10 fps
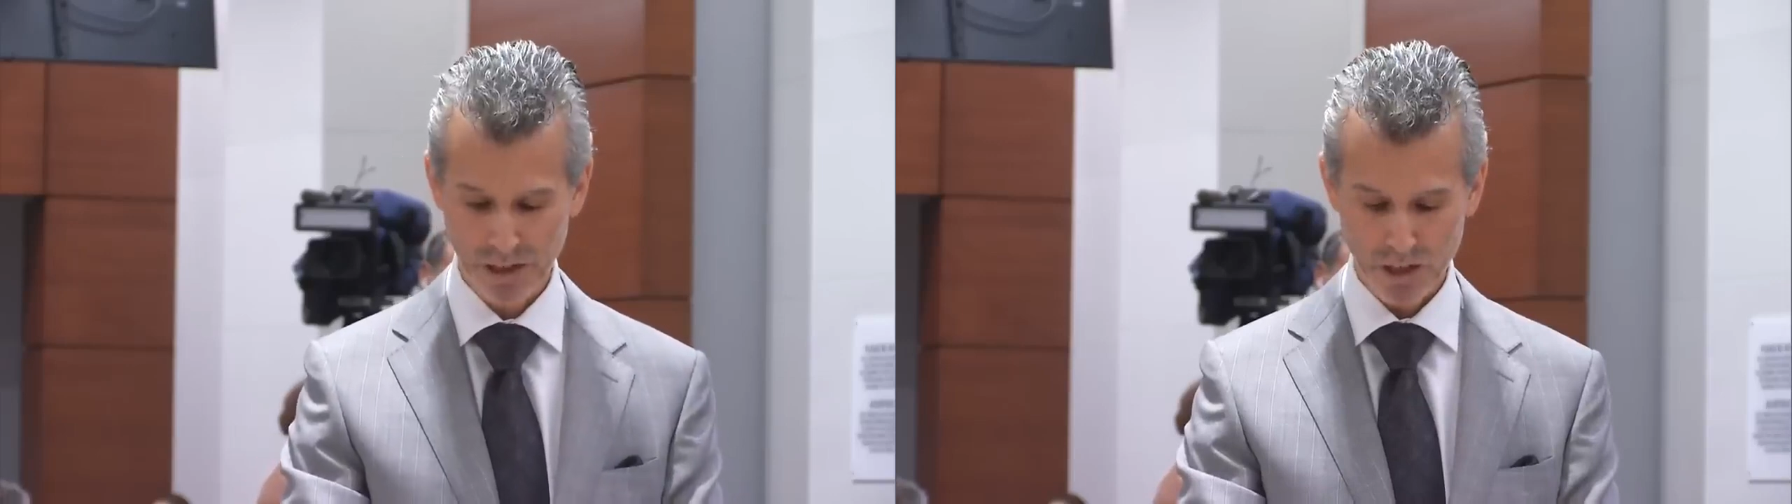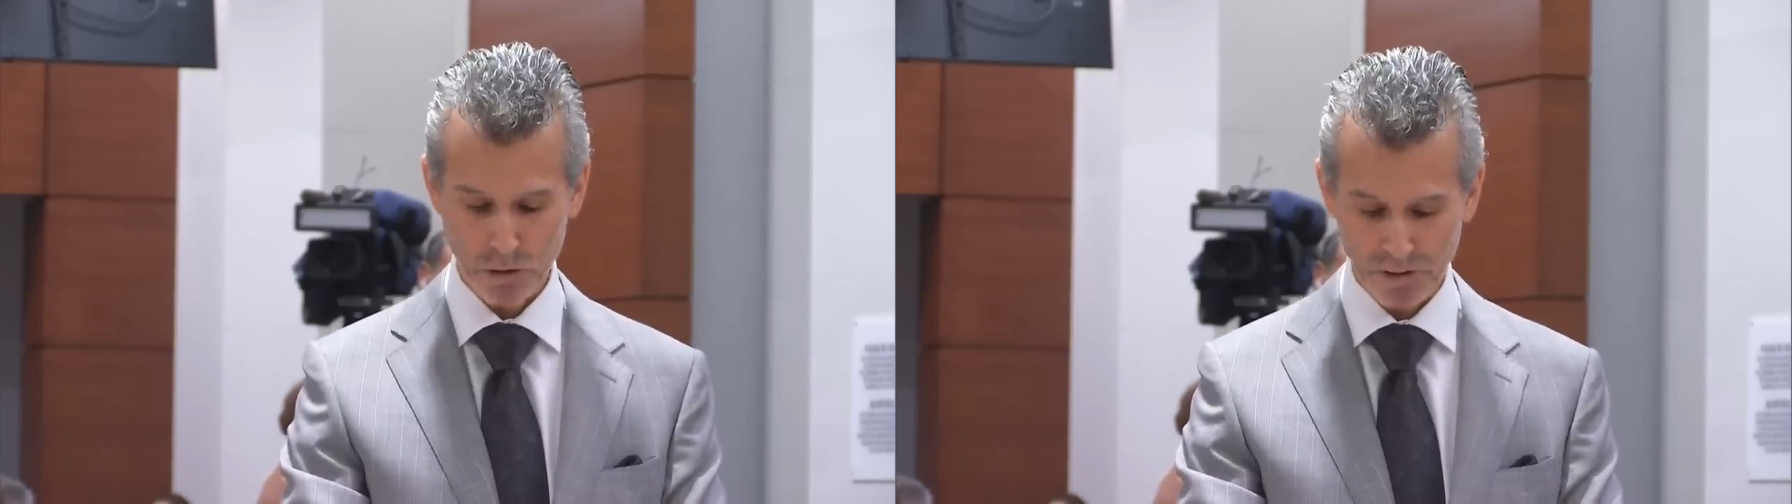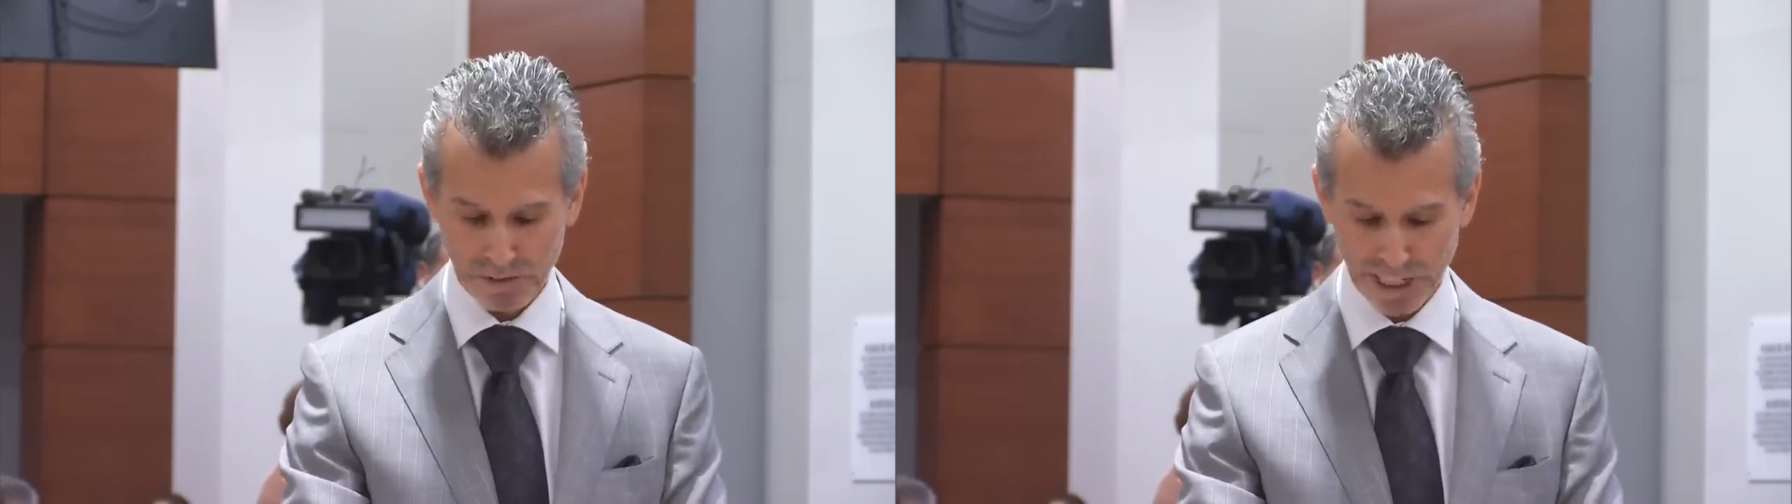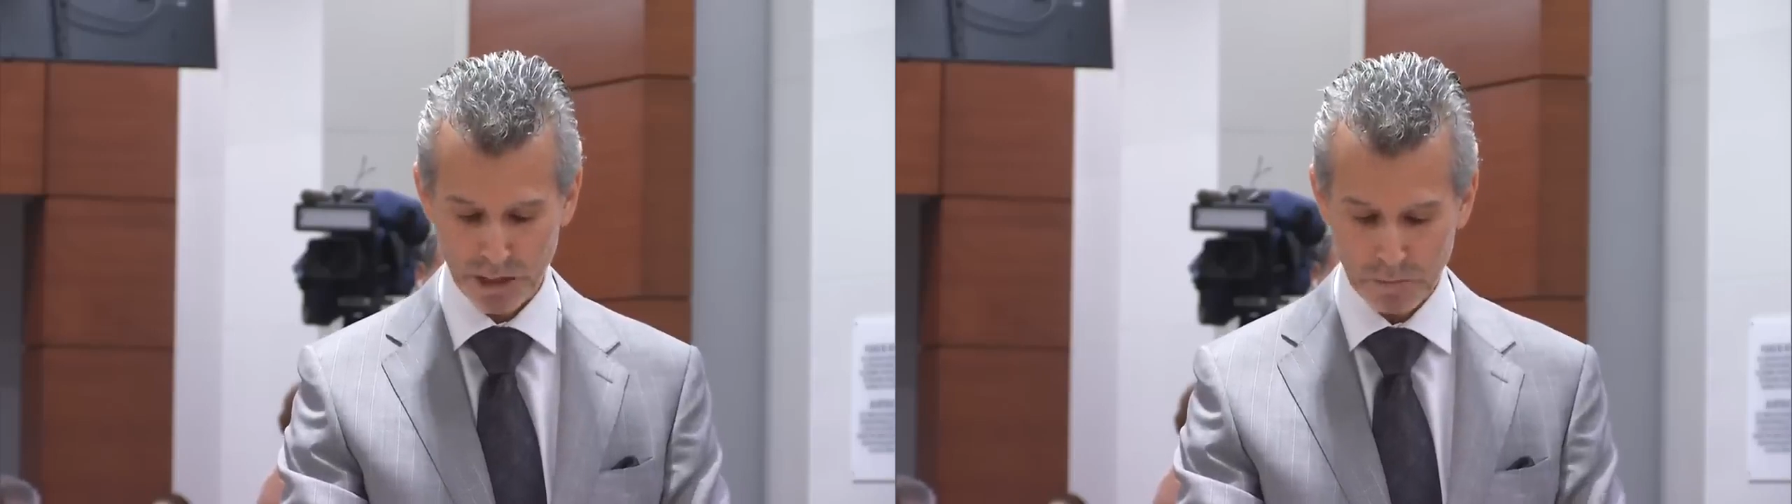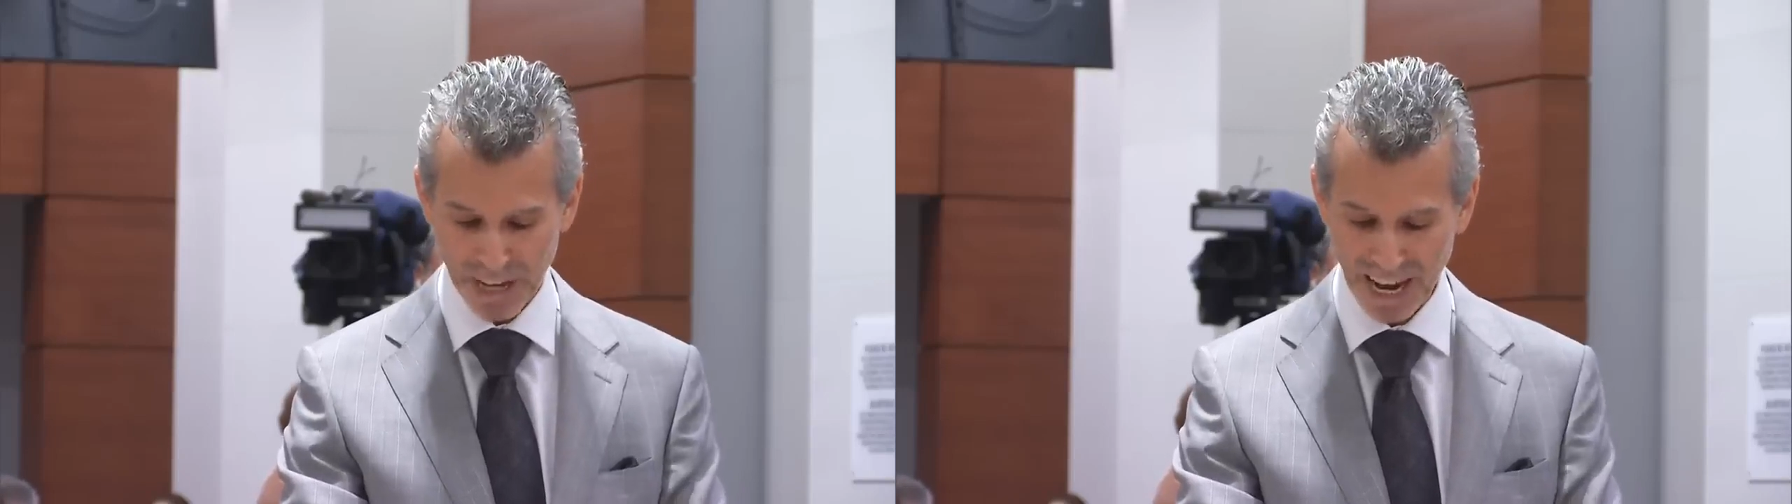to
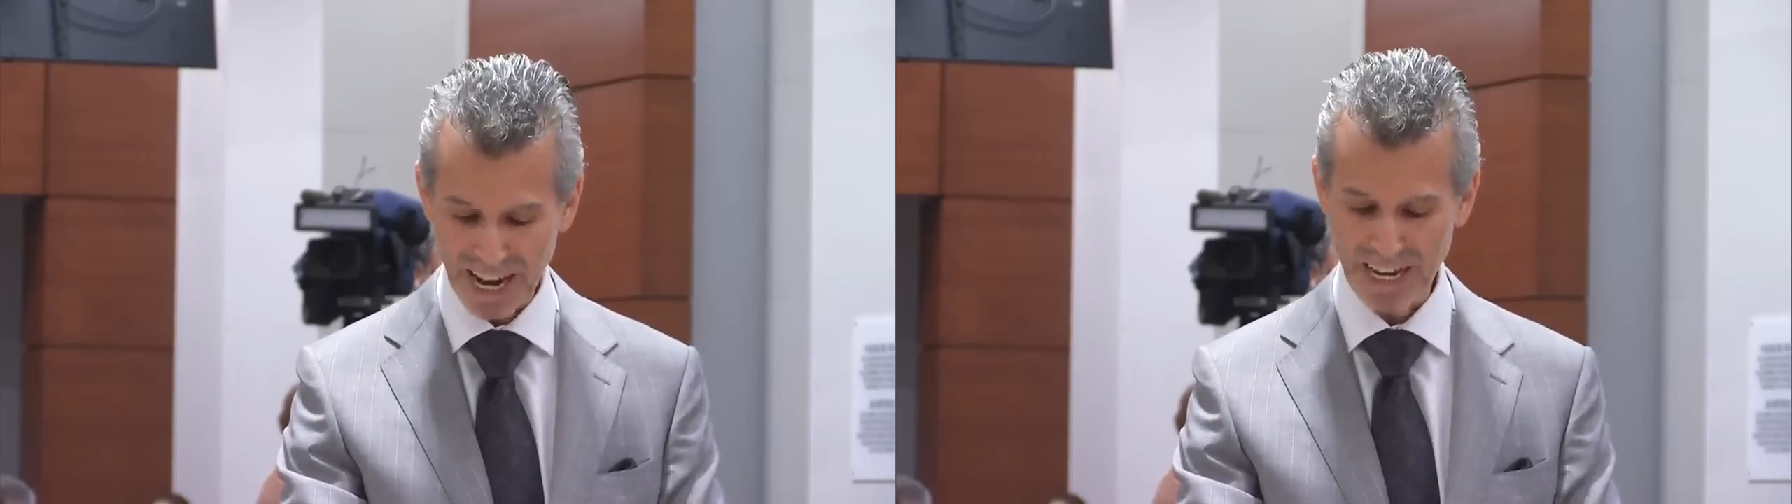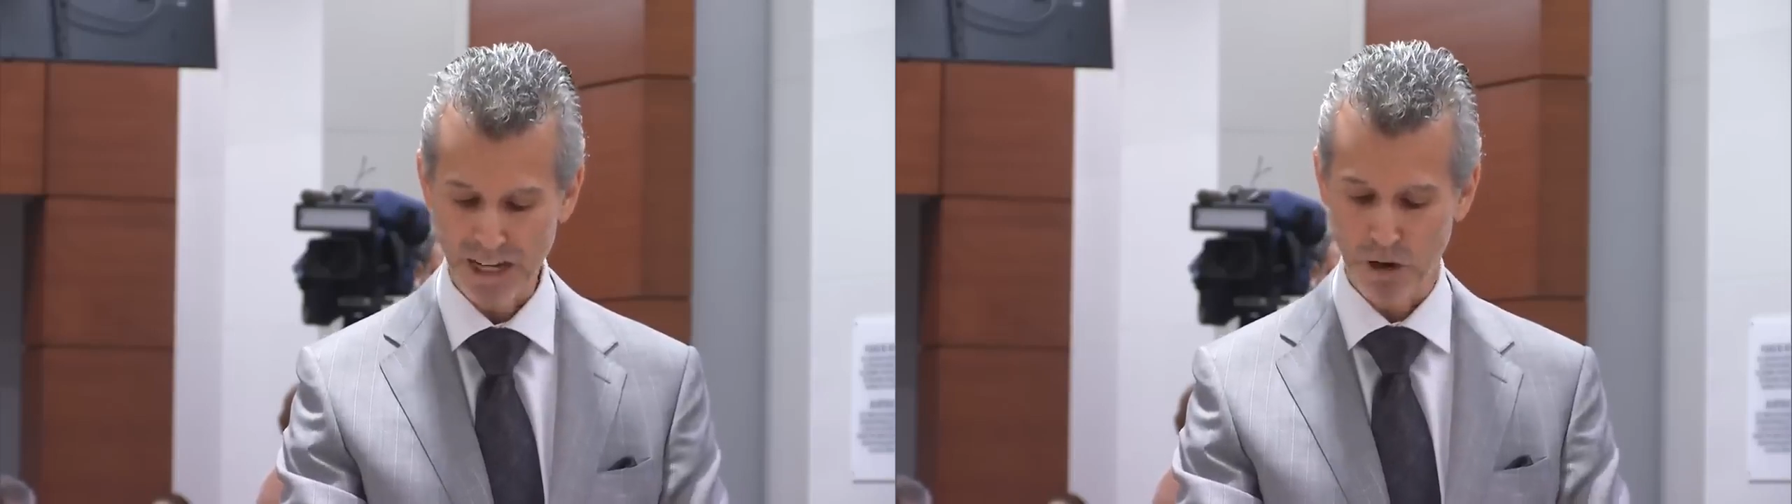inflict pain